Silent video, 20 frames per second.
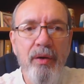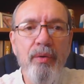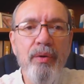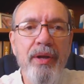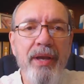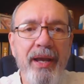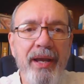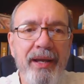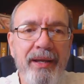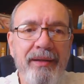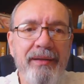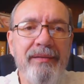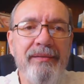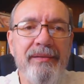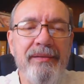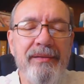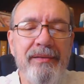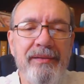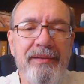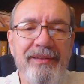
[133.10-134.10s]
okay,
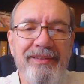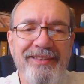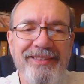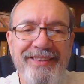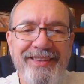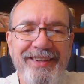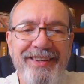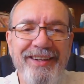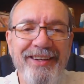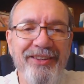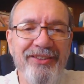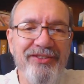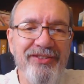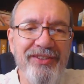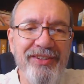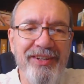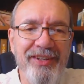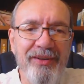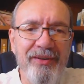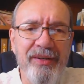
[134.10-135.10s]
here's
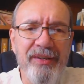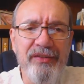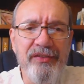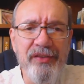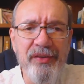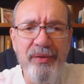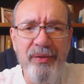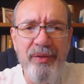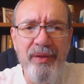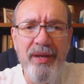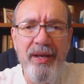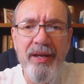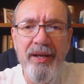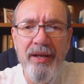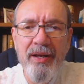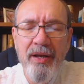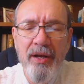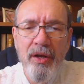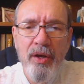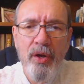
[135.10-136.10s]
an interesting thing.
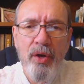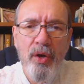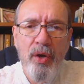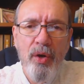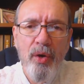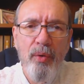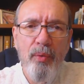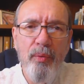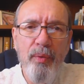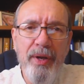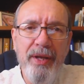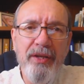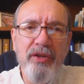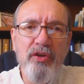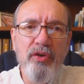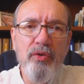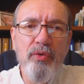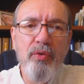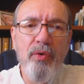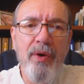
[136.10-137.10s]

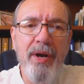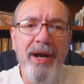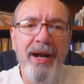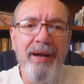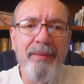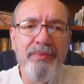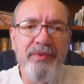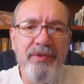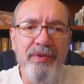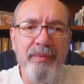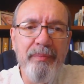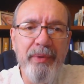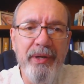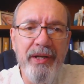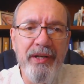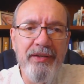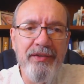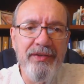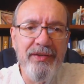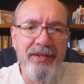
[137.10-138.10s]
When you grab
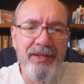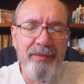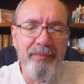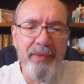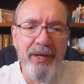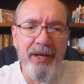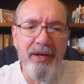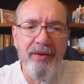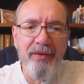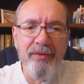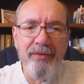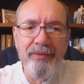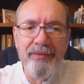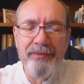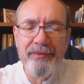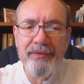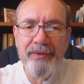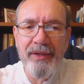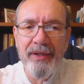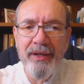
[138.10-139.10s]
somebody's email
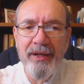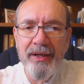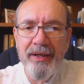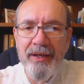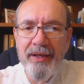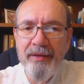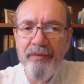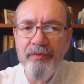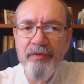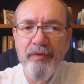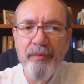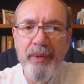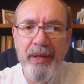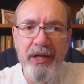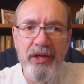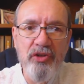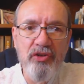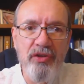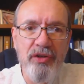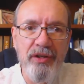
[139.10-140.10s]

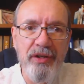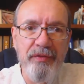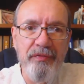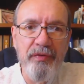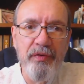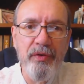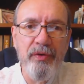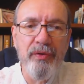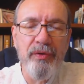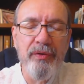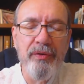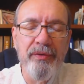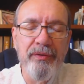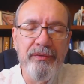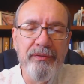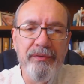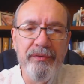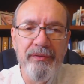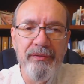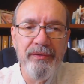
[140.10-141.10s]
information, if you're
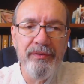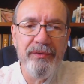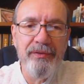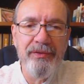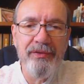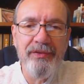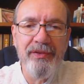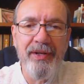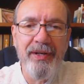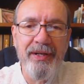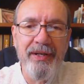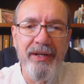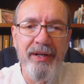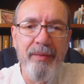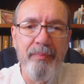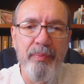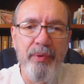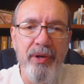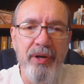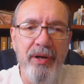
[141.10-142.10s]
setting
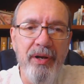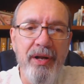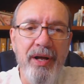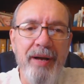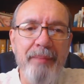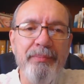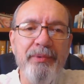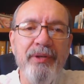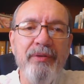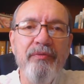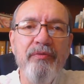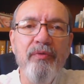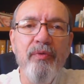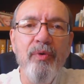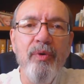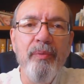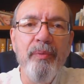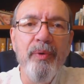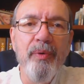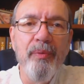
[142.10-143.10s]
up on an opt-in
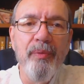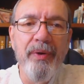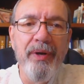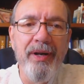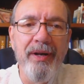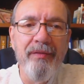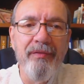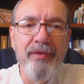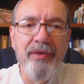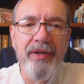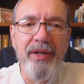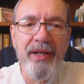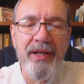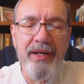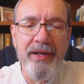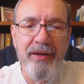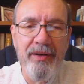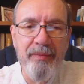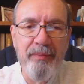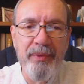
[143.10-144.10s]
form or whatever, and they
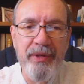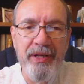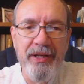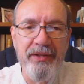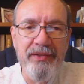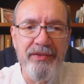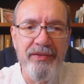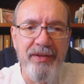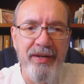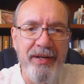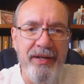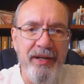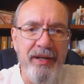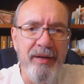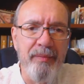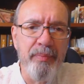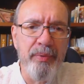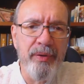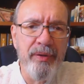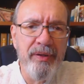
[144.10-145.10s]
come and they sign
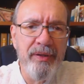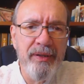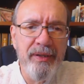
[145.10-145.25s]
up,